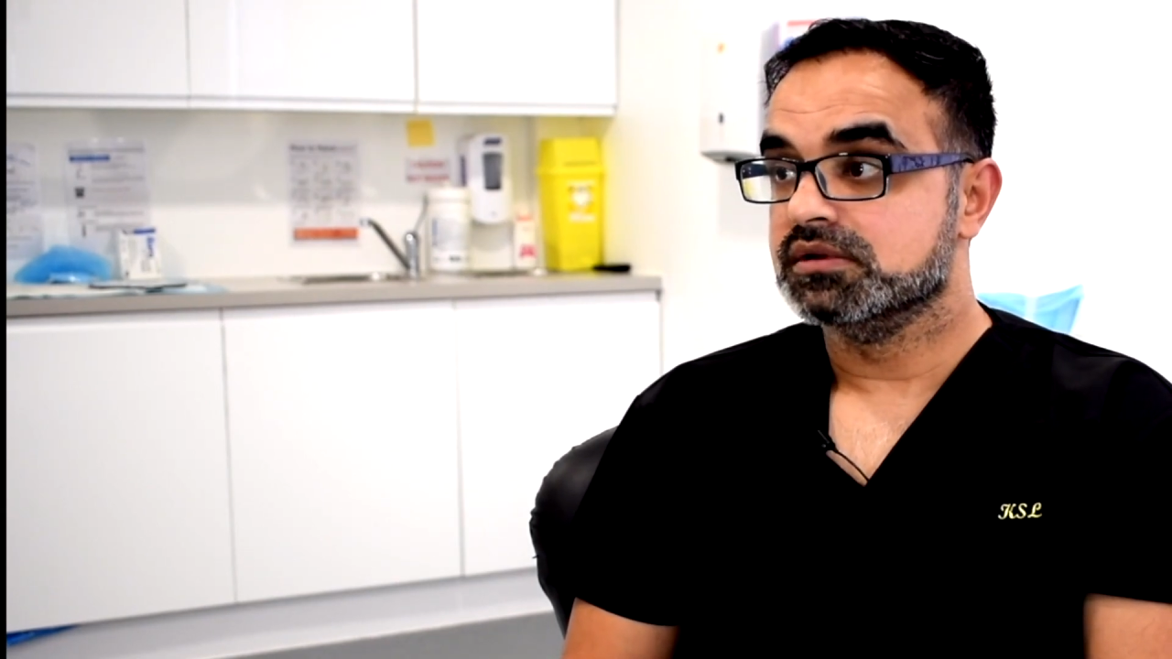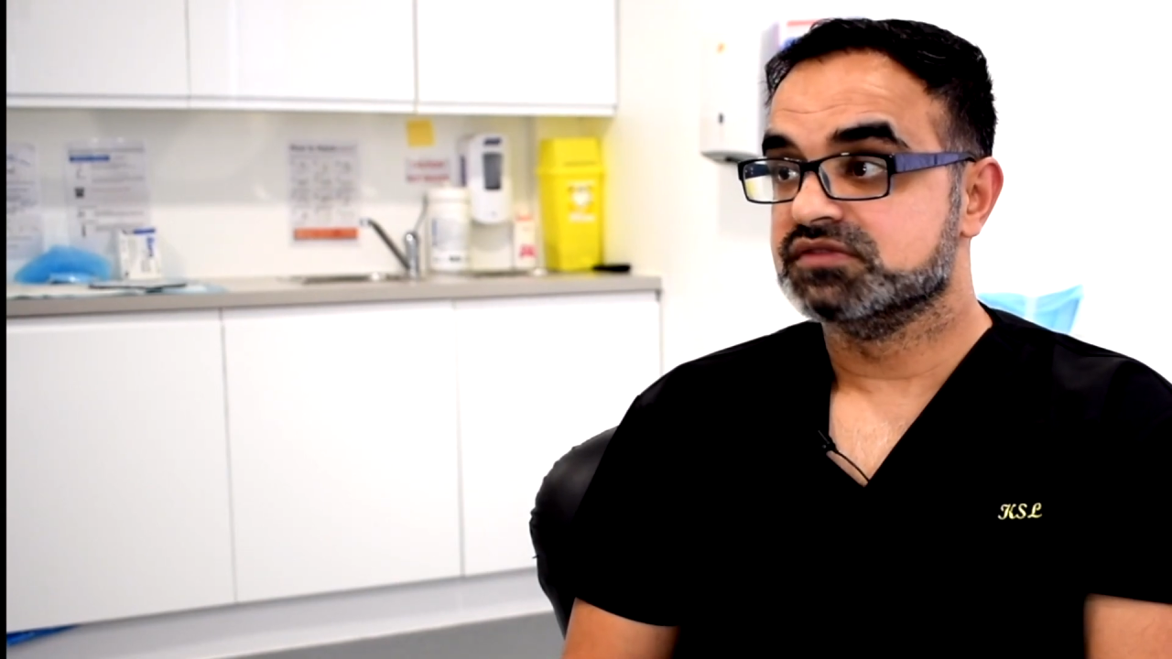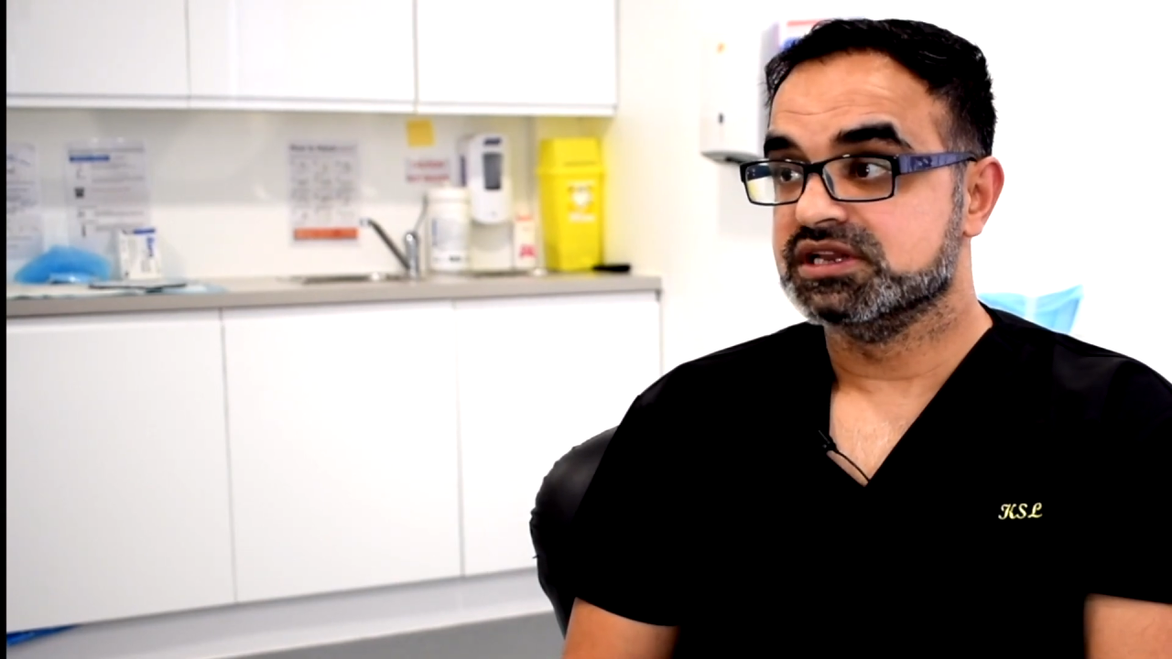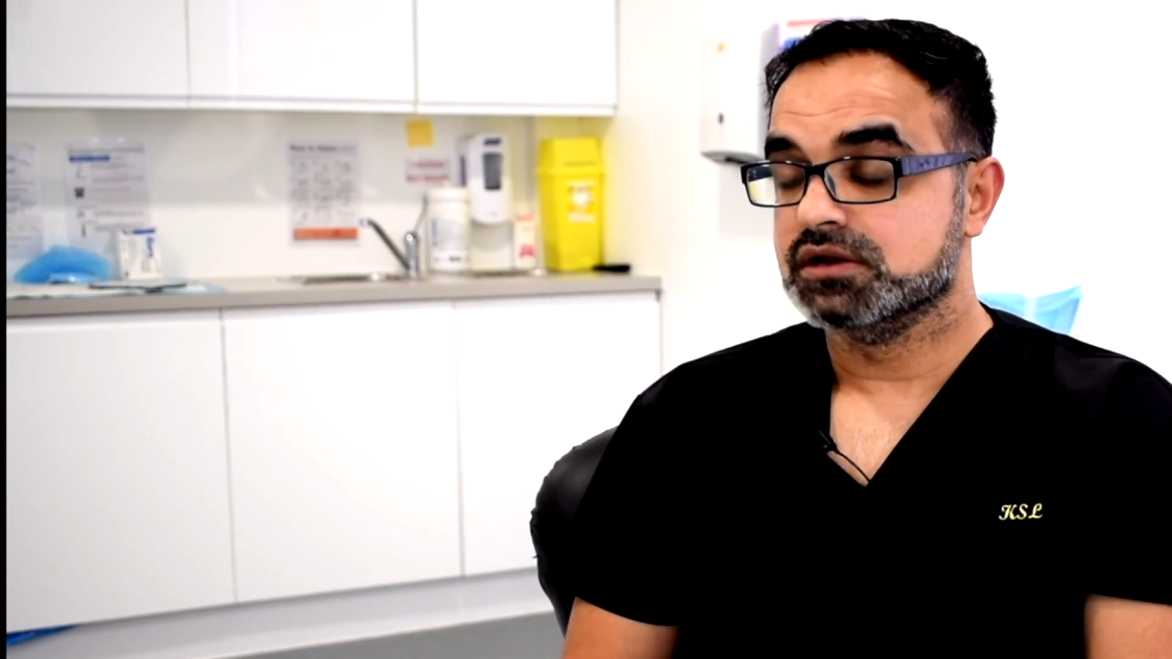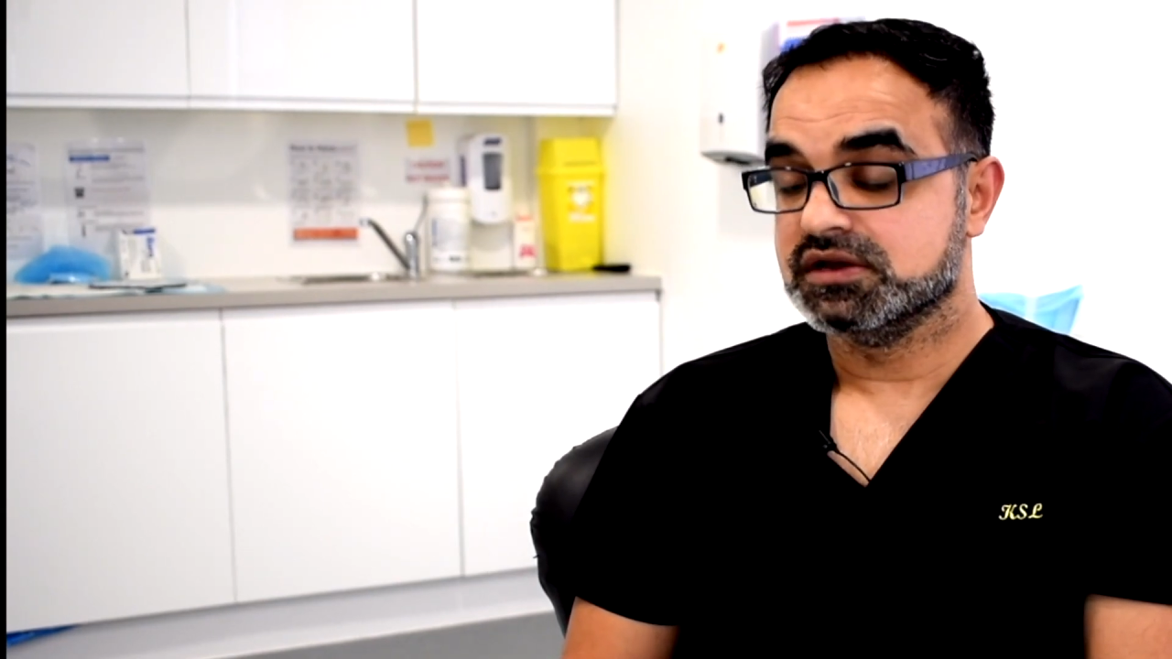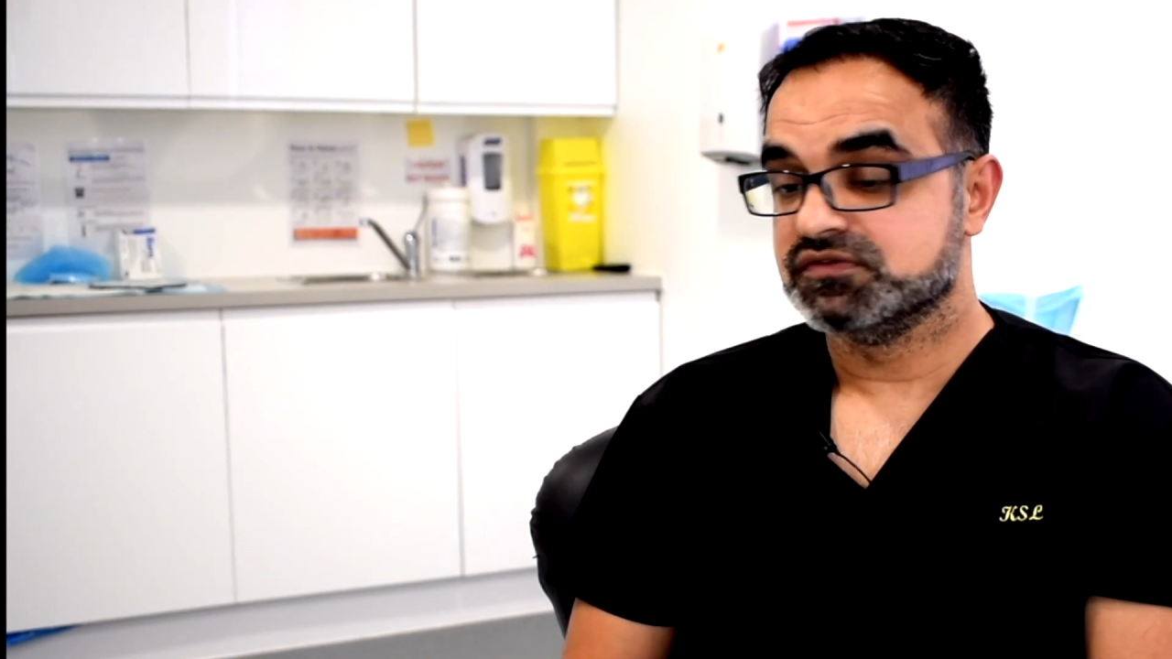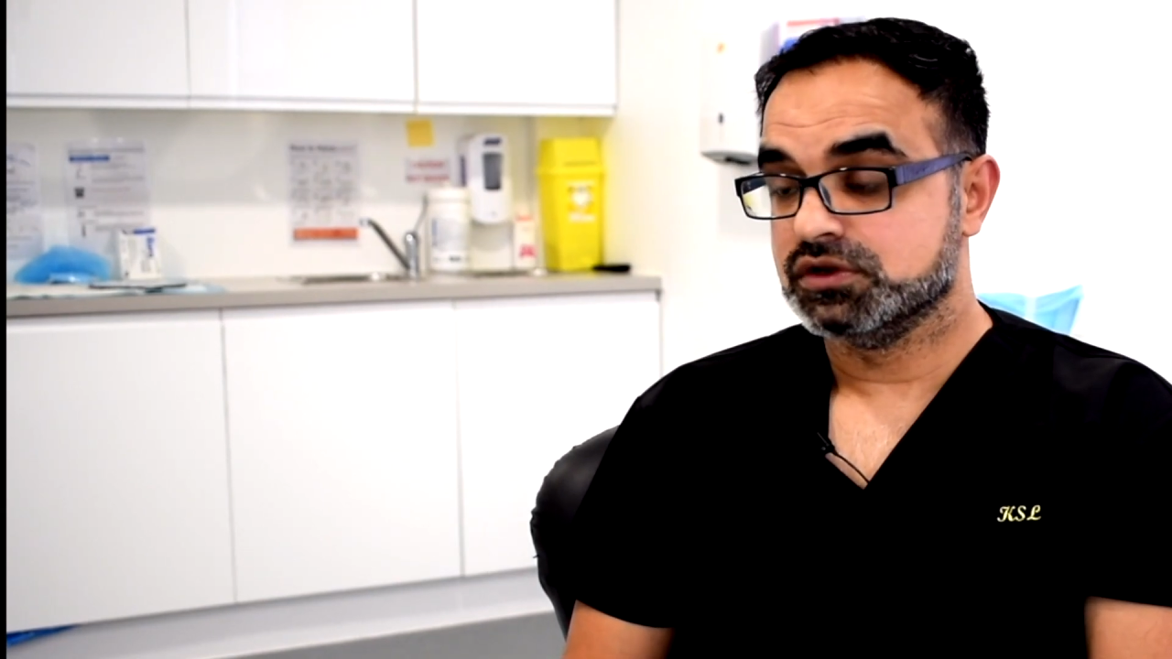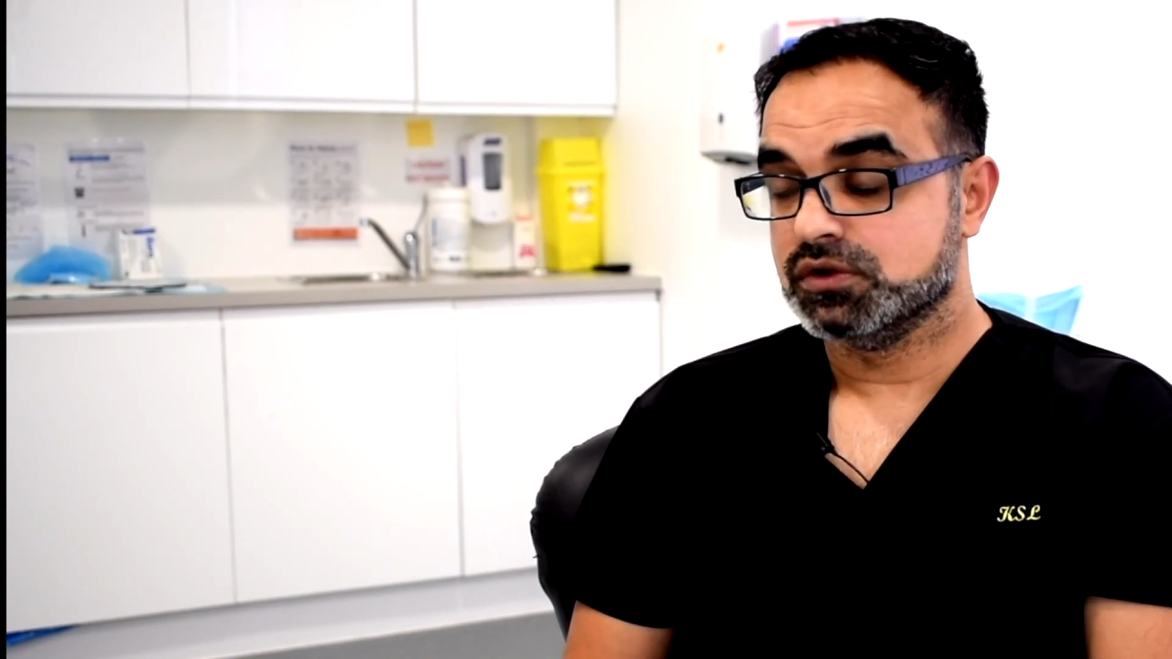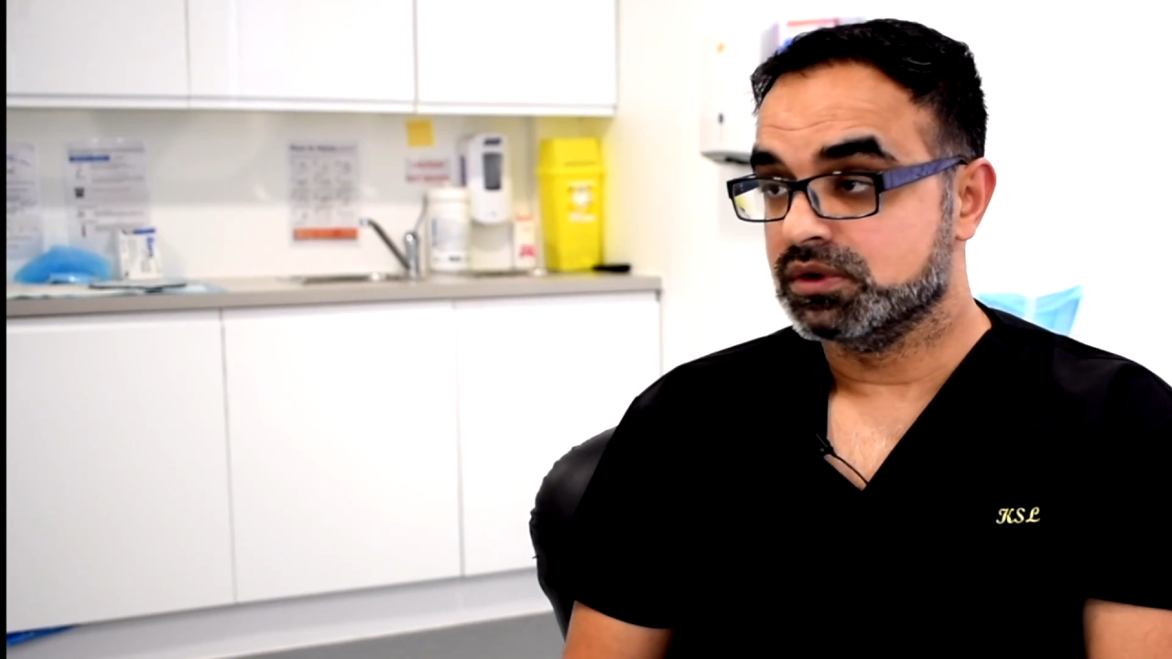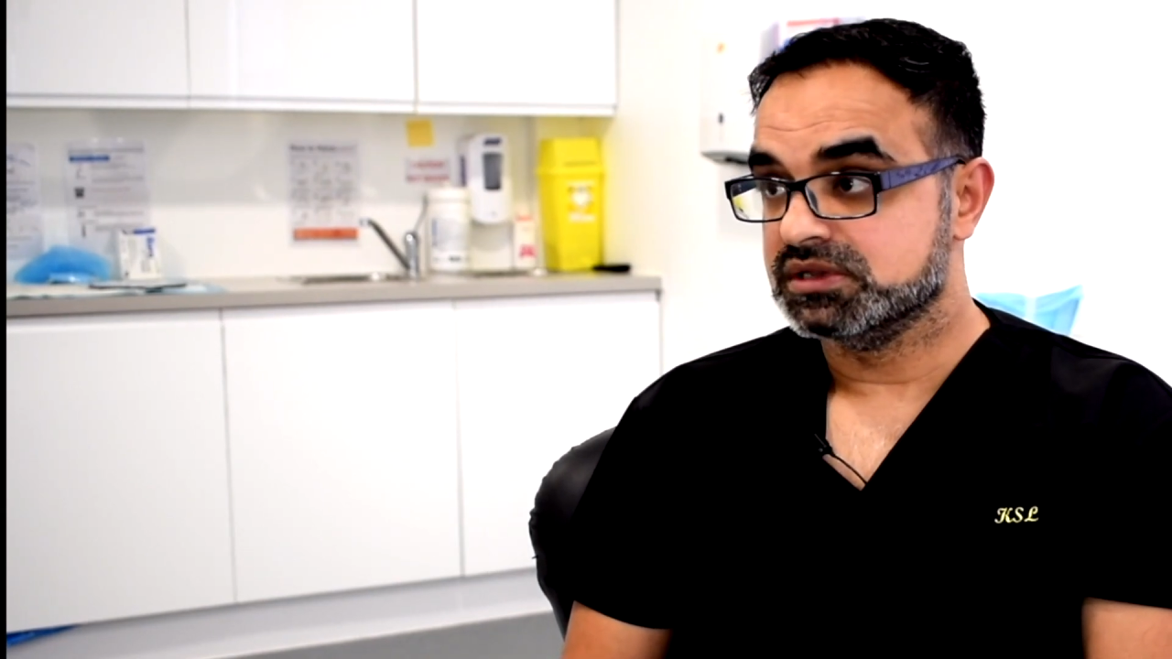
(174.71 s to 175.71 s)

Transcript: if they don't